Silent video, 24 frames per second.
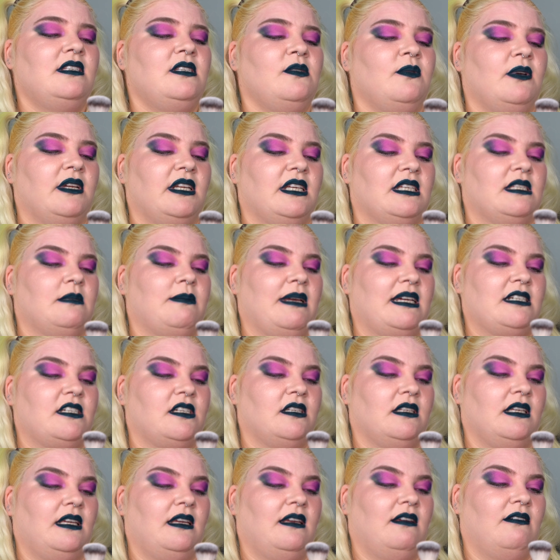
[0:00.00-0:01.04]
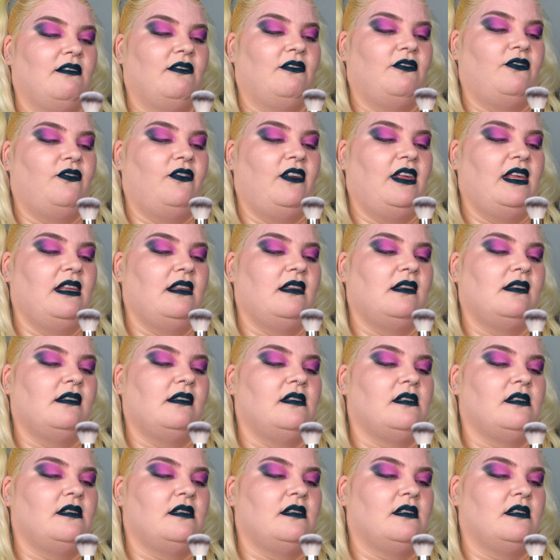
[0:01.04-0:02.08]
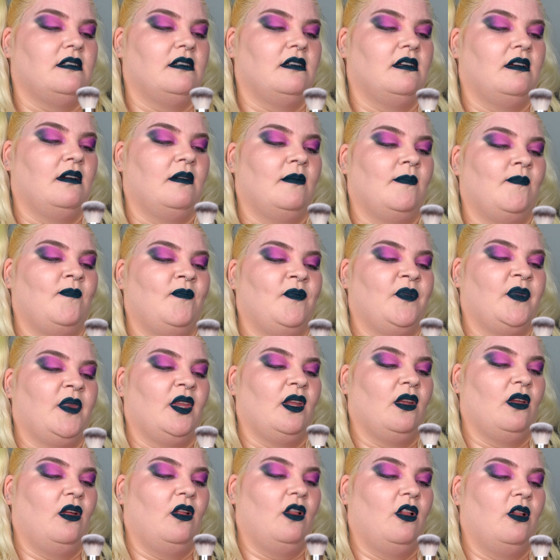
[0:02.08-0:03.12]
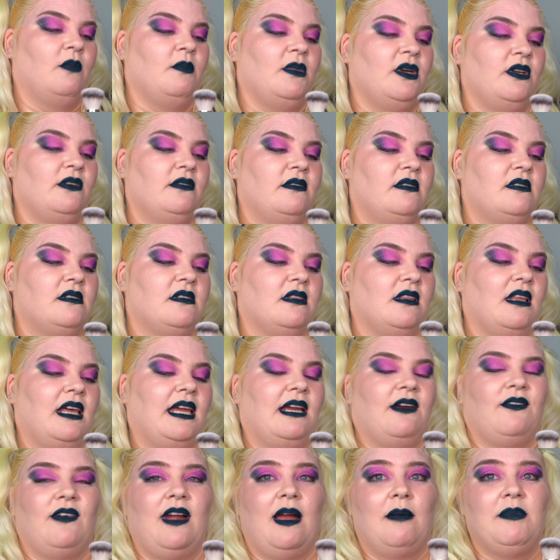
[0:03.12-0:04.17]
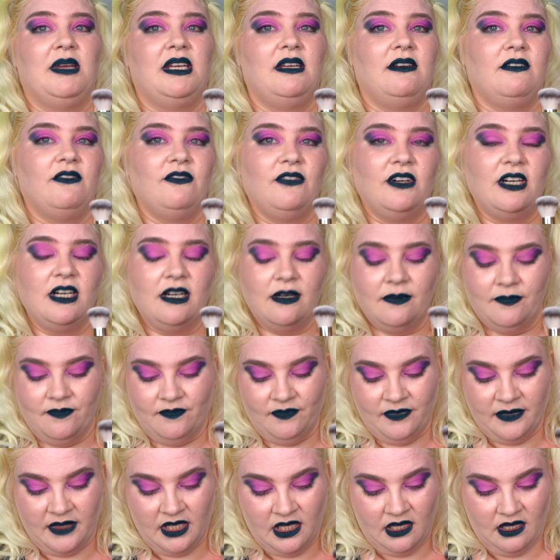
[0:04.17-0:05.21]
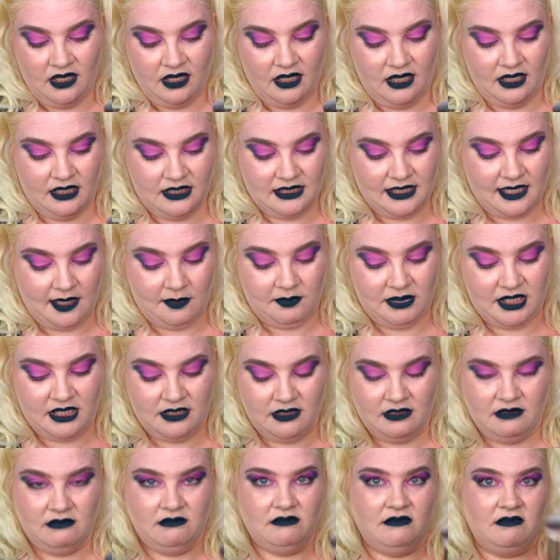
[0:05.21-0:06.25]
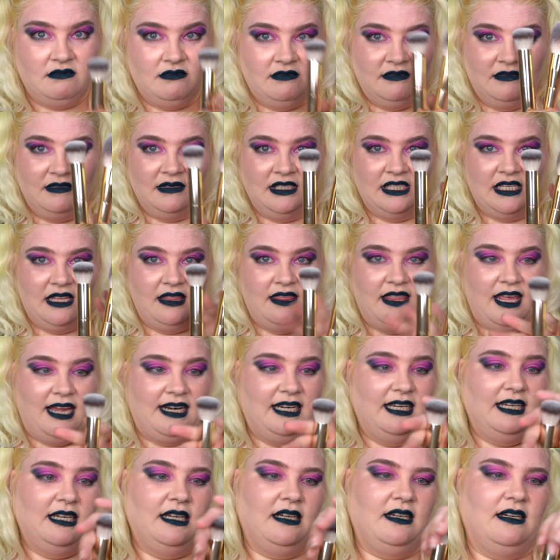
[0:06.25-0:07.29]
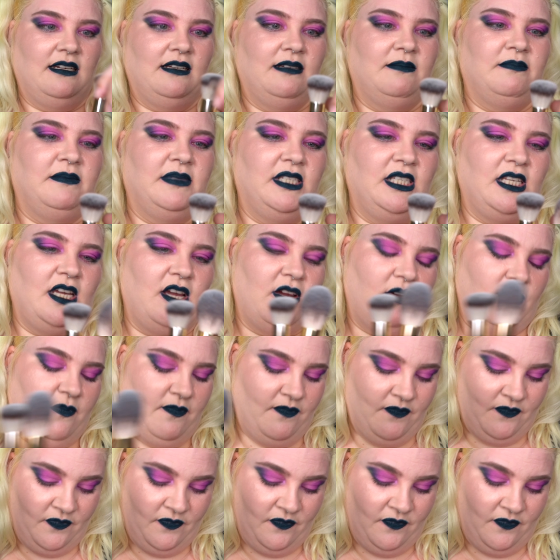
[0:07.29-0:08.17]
one especially feels almost like rabbit fur, except synthetic. So